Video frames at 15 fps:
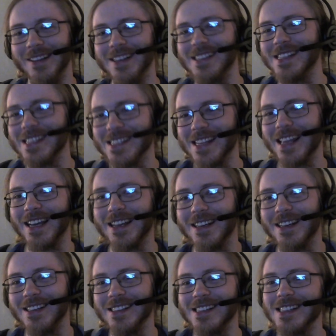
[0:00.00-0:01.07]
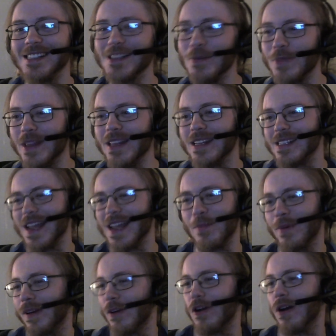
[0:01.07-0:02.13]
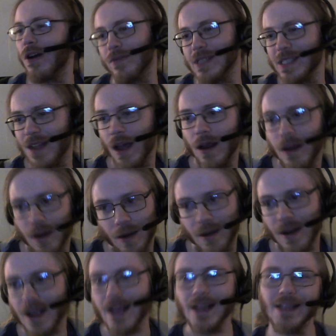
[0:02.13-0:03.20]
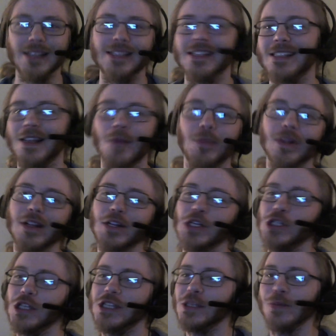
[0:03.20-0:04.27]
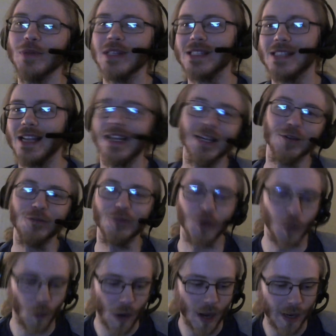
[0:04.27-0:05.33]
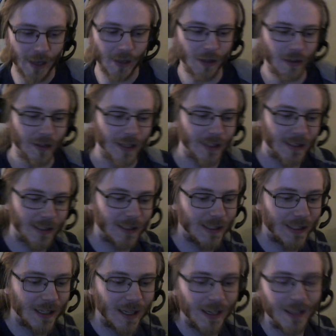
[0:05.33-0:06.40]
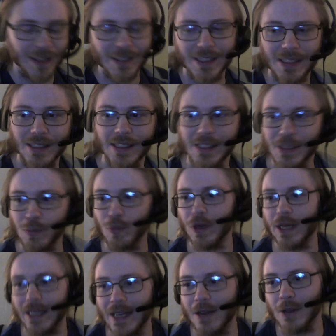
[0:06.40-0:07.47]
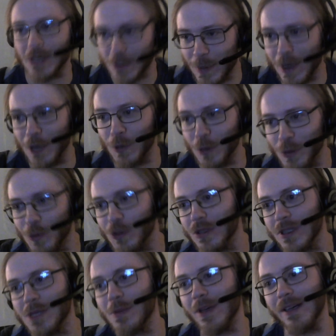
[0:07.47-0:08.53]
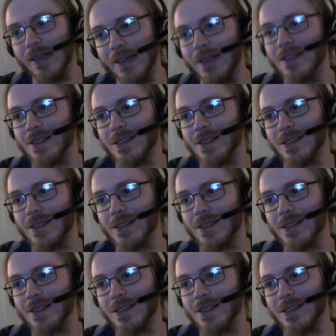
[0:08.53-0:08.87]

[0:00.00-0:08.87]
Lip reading: Is this something that's happening all of a sudden? Is this something that she's been saying for a while? Let's break down this paranormal experience.